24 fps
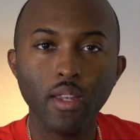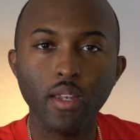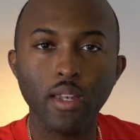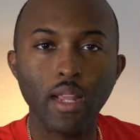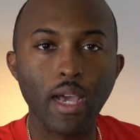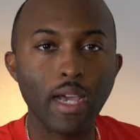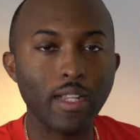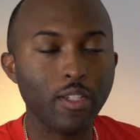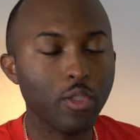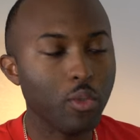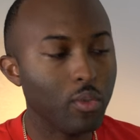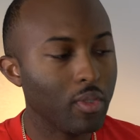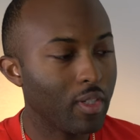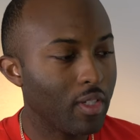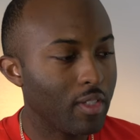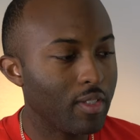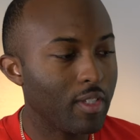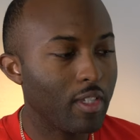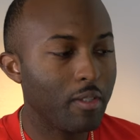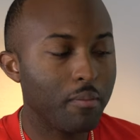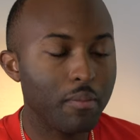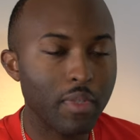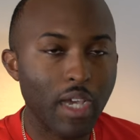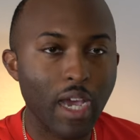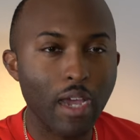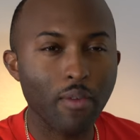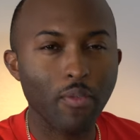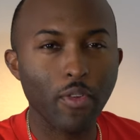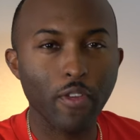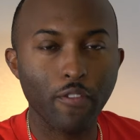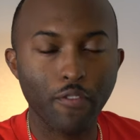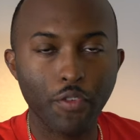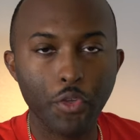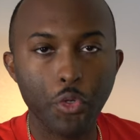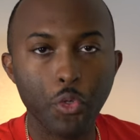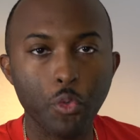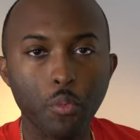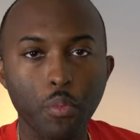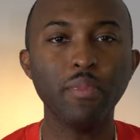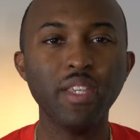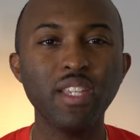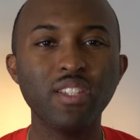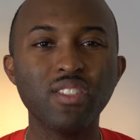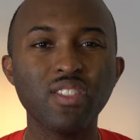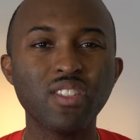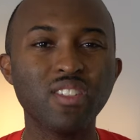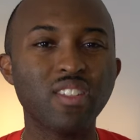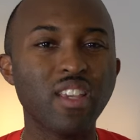not doing a deep dive review,
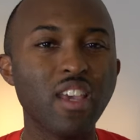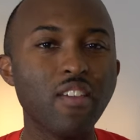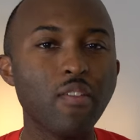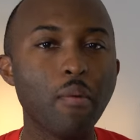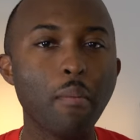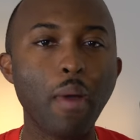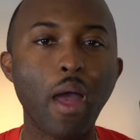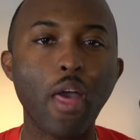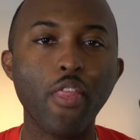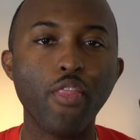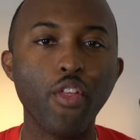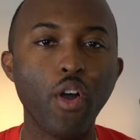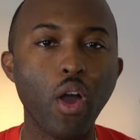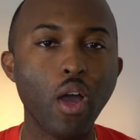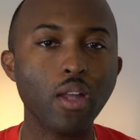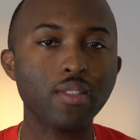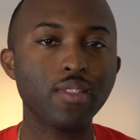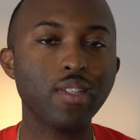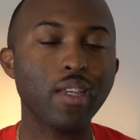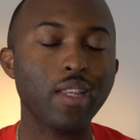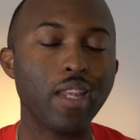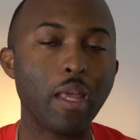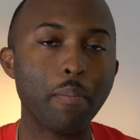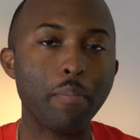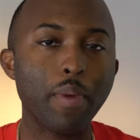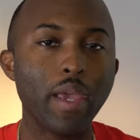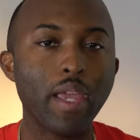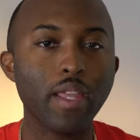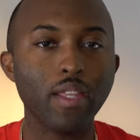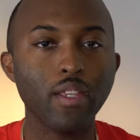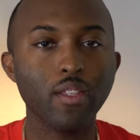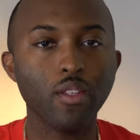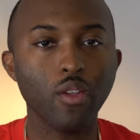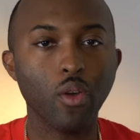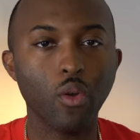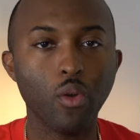me just giving my thoughts and opinion